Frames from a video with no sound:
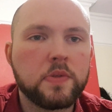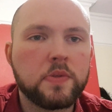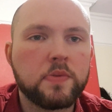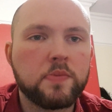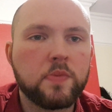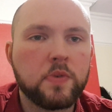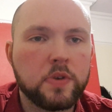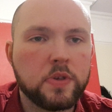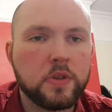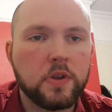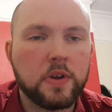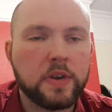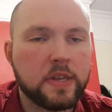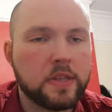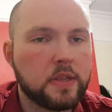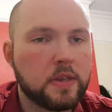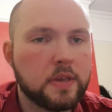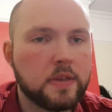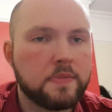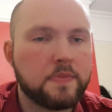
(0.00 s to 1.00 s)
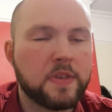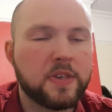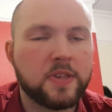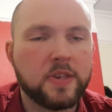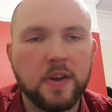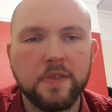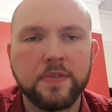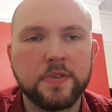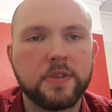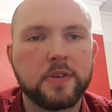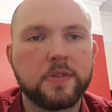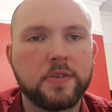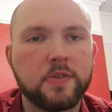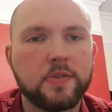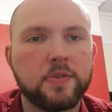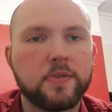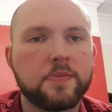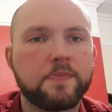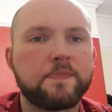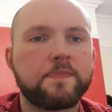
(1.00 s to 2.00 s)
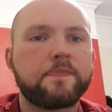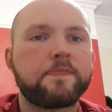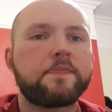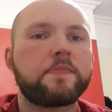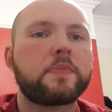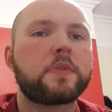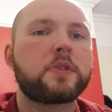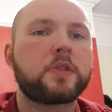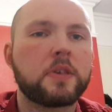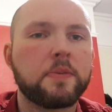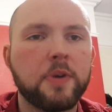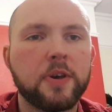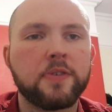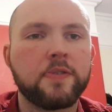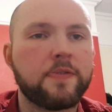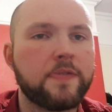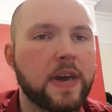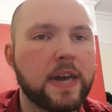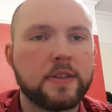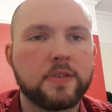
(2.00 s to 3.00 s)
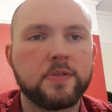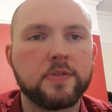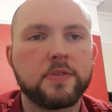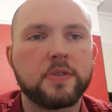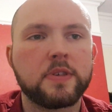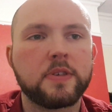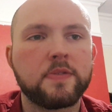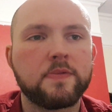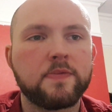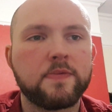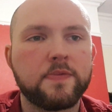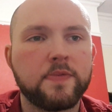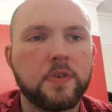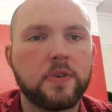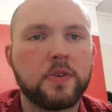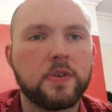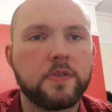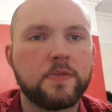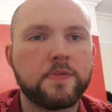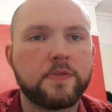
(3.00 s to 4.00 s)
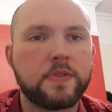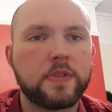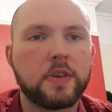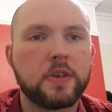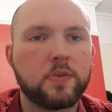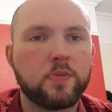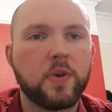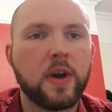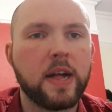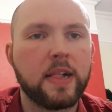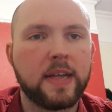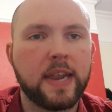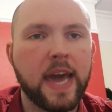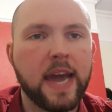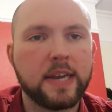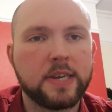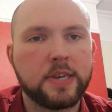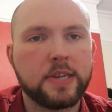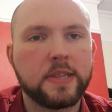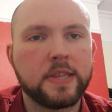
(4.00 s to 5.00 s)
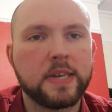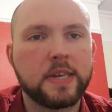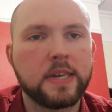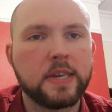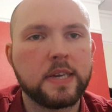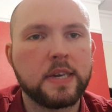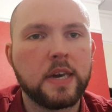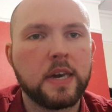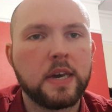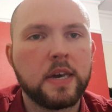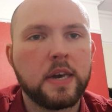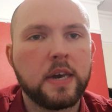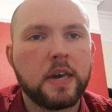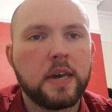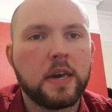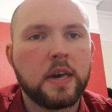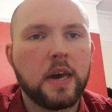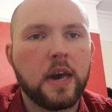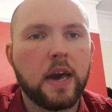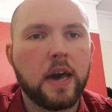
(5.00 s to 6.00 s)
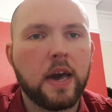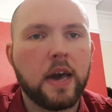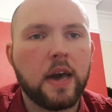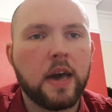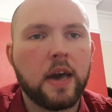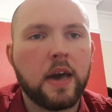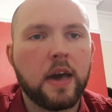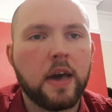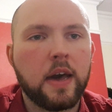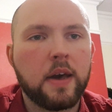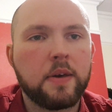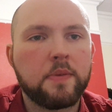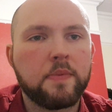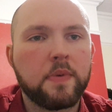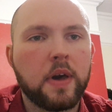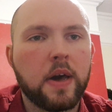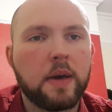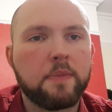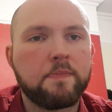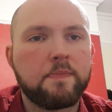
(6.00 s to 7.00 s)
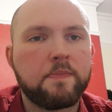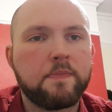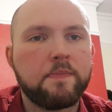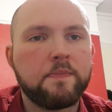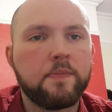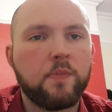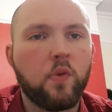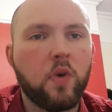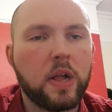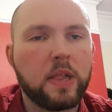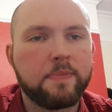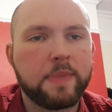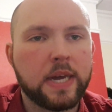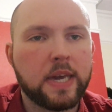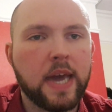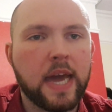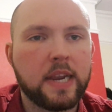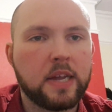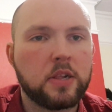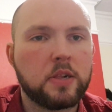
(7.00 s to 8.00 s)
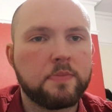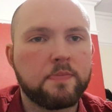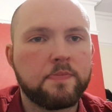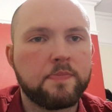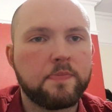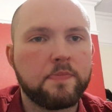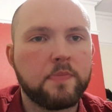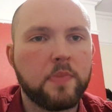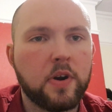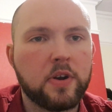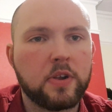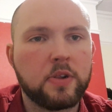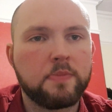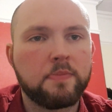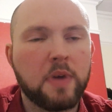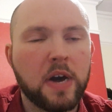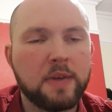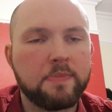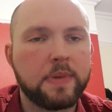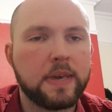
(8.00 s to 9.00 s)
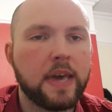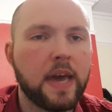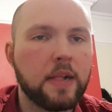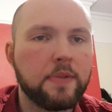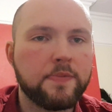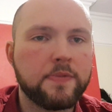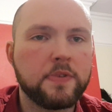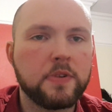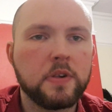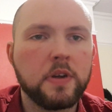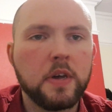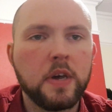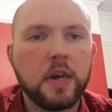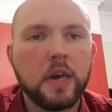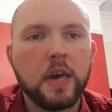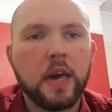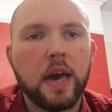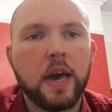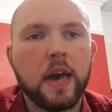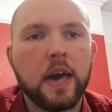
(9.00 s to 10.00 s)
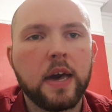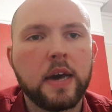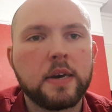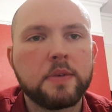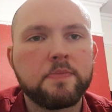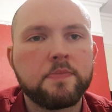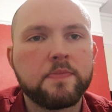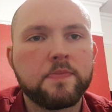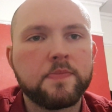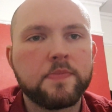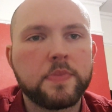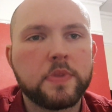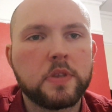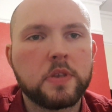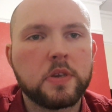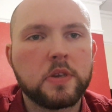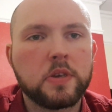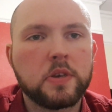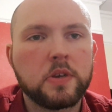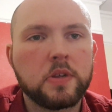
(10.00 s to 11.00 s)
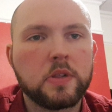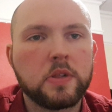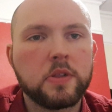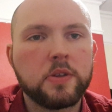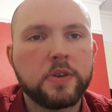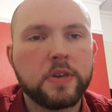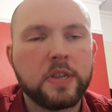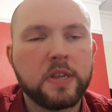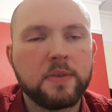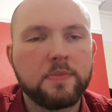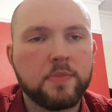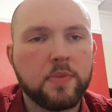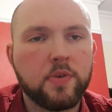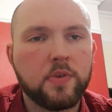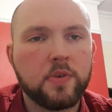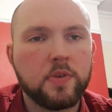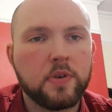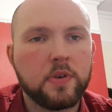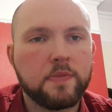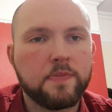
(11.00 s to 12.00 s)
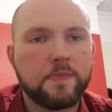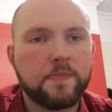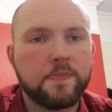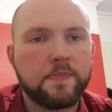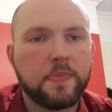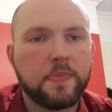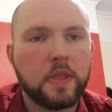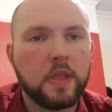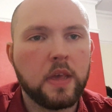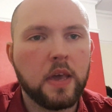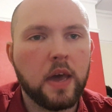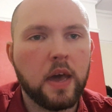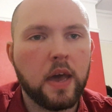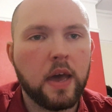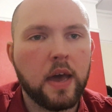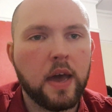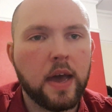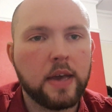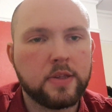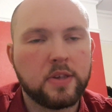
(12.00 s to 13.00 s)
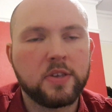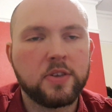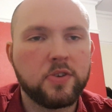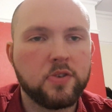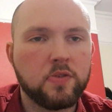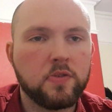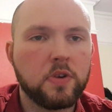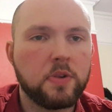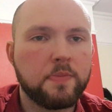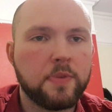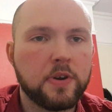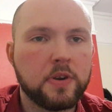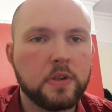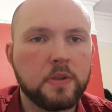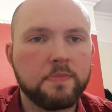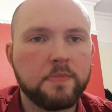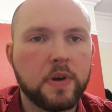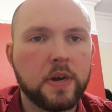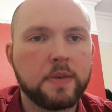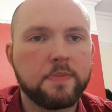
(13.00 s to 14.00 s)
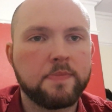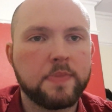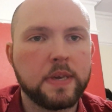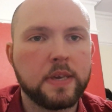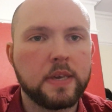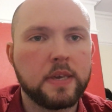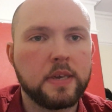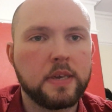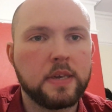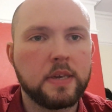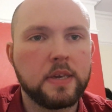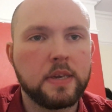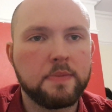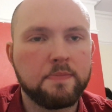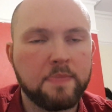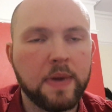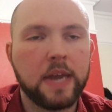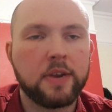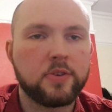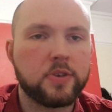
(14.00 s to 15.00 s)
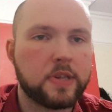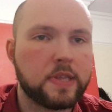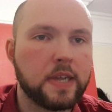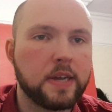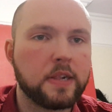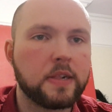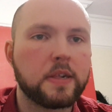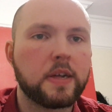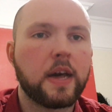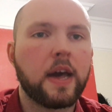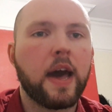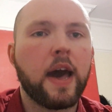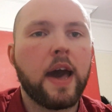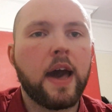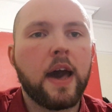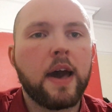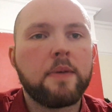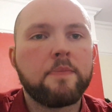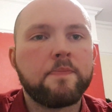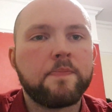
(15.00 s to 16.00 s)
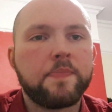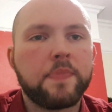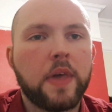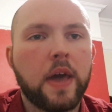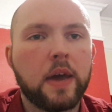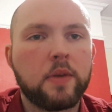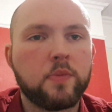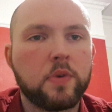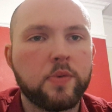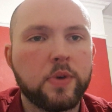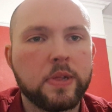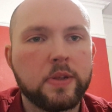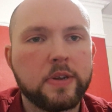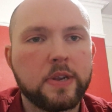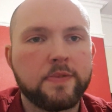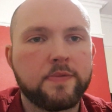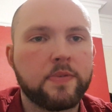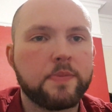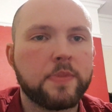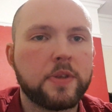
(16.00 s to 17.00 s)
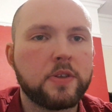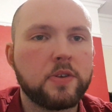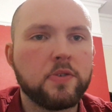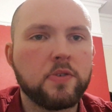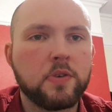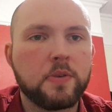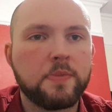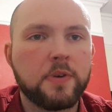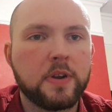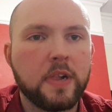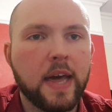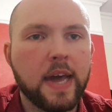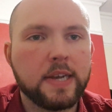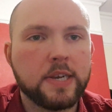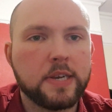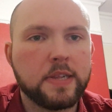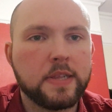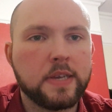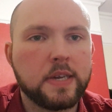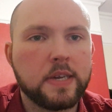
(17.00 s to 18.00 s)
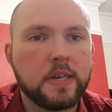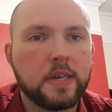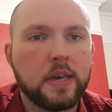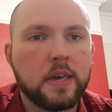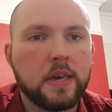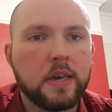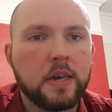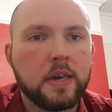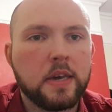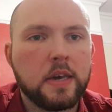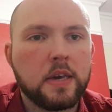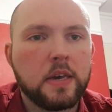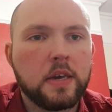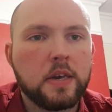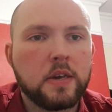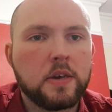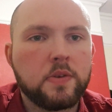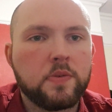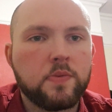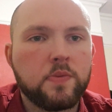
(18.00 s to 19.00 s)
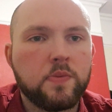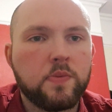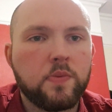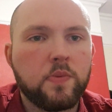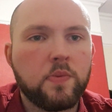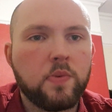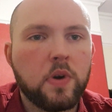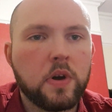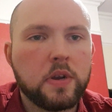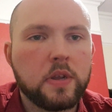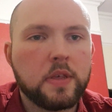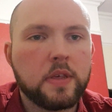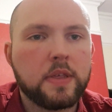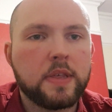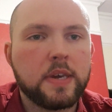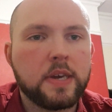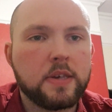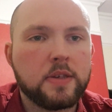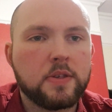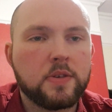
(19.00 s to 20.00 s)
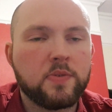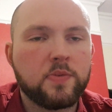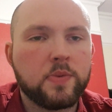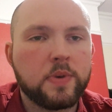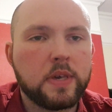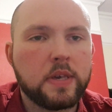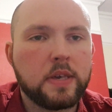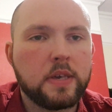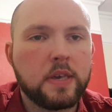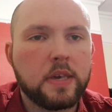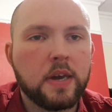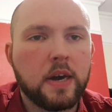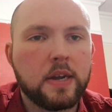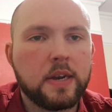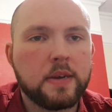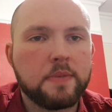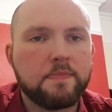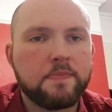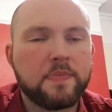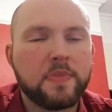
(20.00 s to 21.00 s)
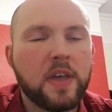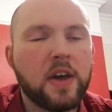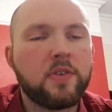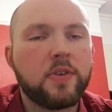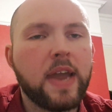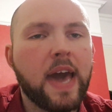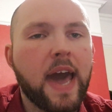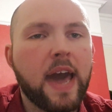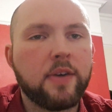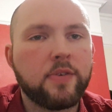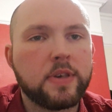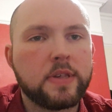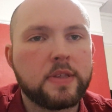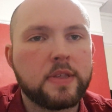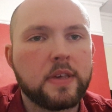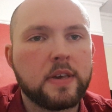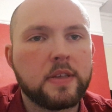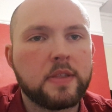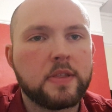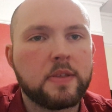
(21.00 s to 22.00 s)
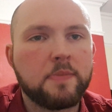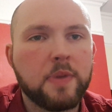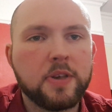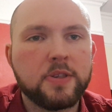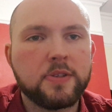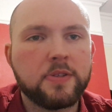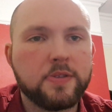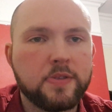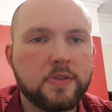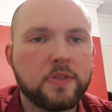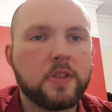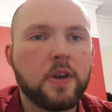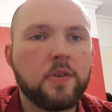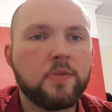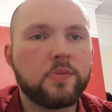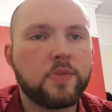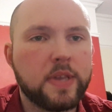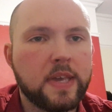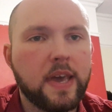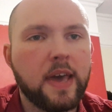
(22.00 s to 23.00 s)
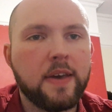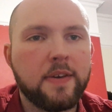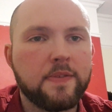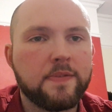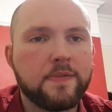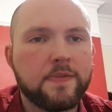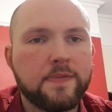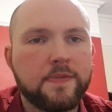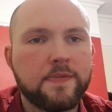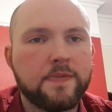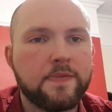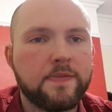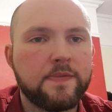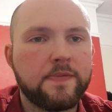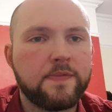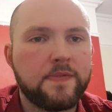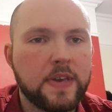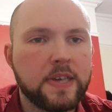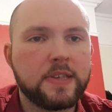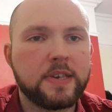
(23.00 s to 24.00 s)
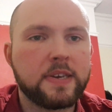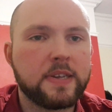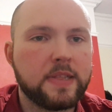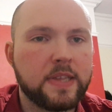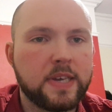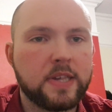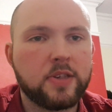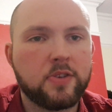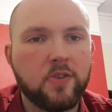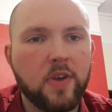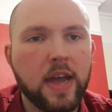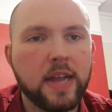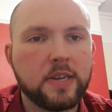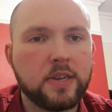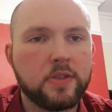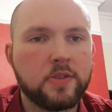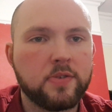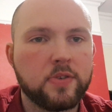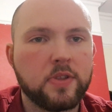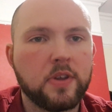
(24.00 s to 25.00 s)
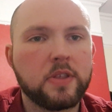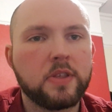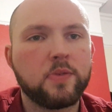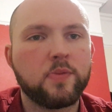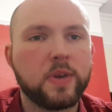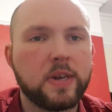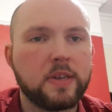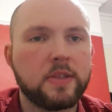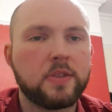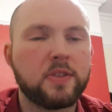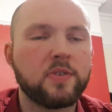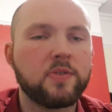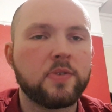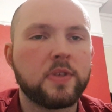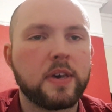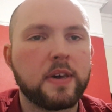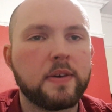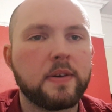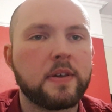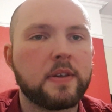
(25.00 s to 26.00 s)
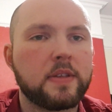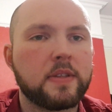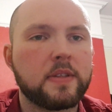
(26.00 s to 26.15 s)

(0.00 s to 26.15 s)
We're starting to discover that there's some other factors involved as well. And actually, while a mechanical model might be helpful, to look at it more as a neural model might be better still. And when we look at it from the neural model, actually, one of the things that we kind of know now is that the muscles don't get physically stretched. There's nothing we can do that